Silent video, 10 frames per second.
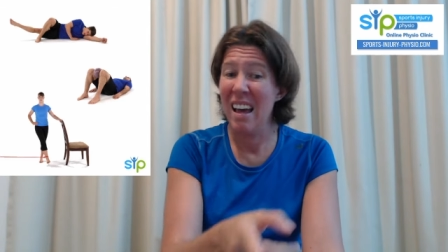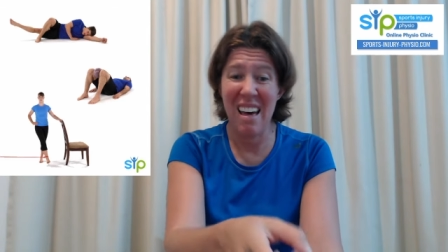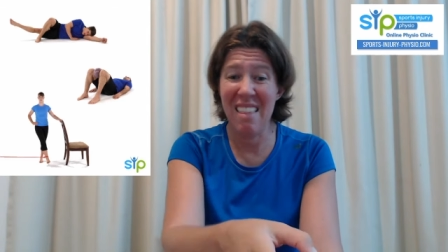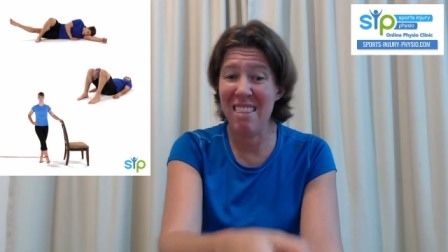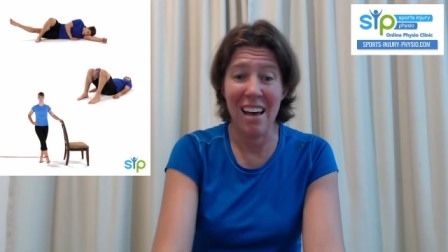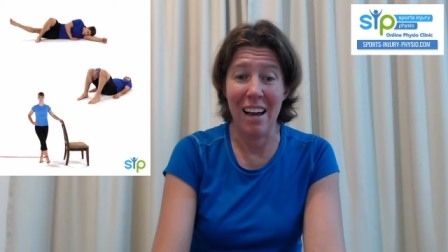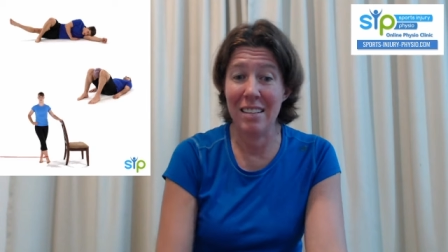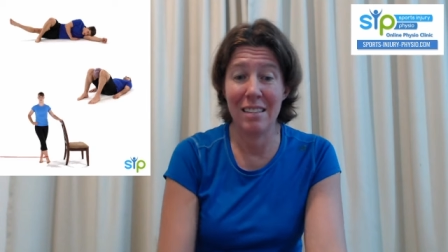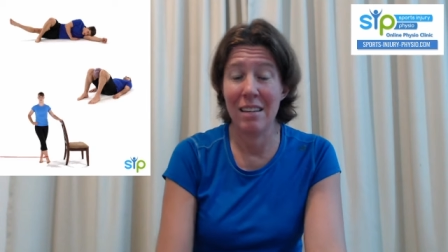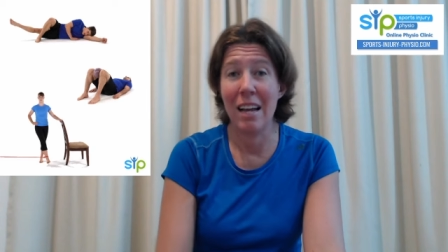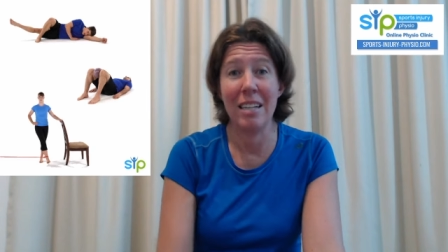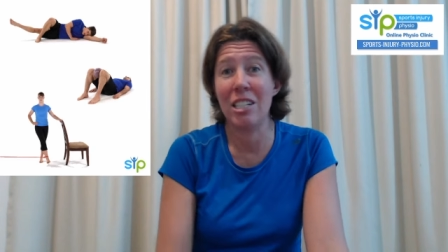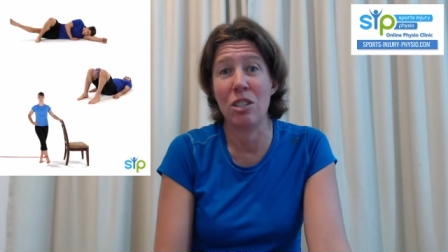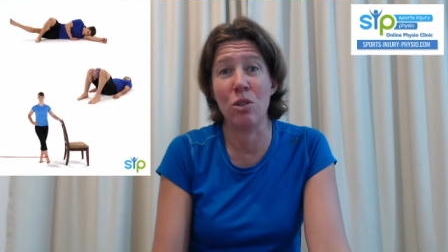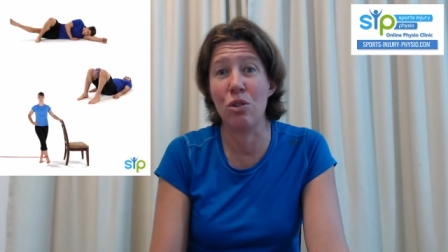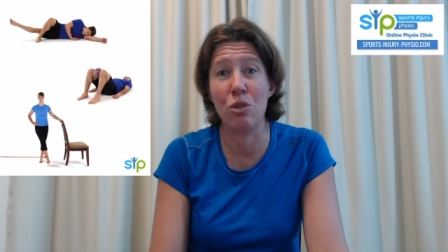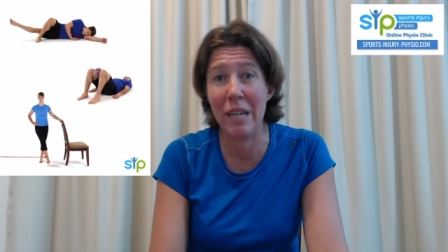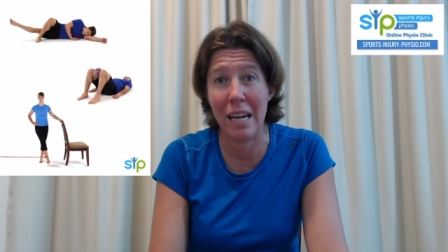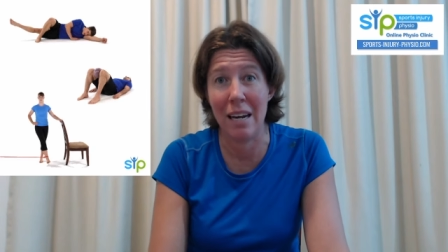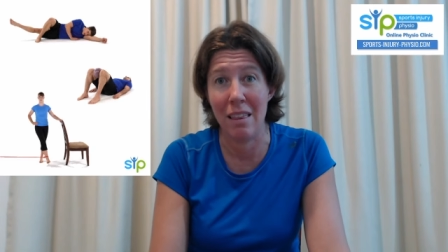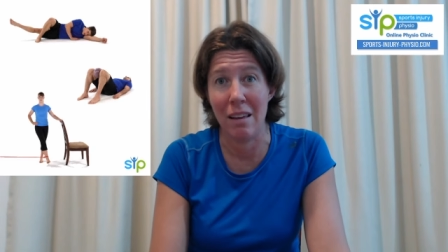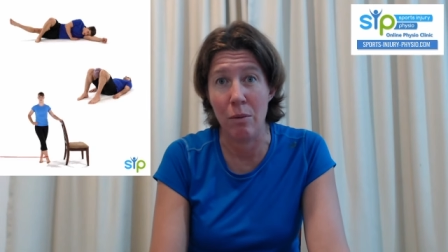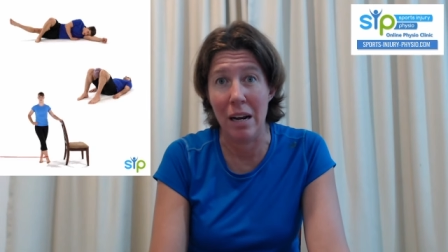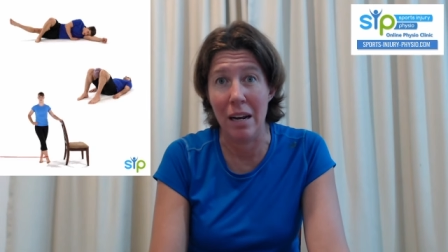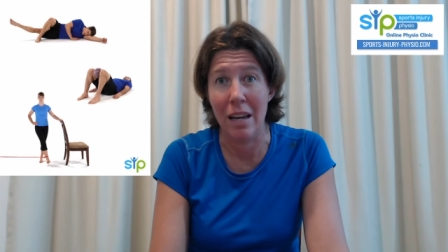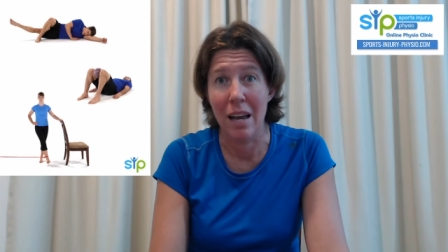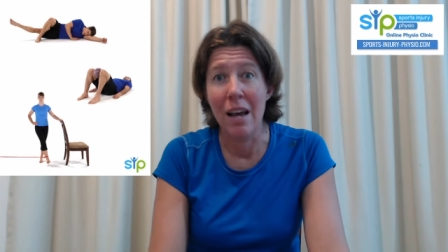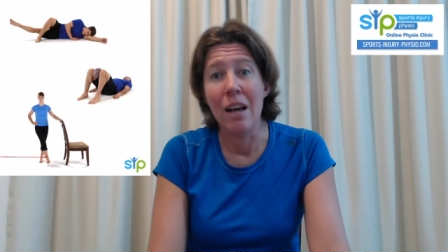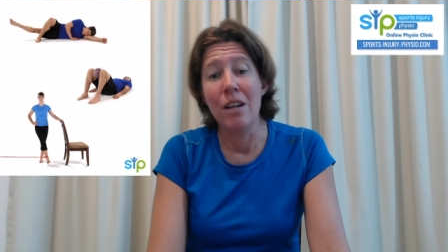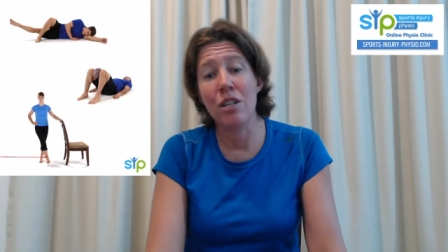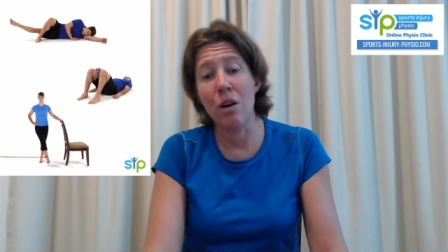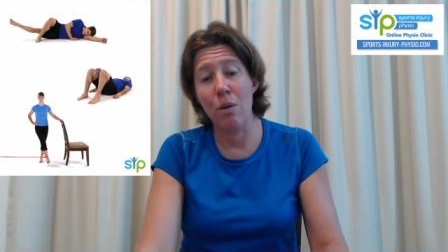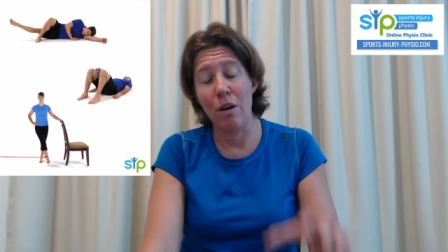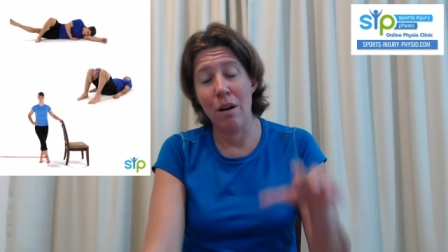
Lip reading: And that is just not doing anything really. So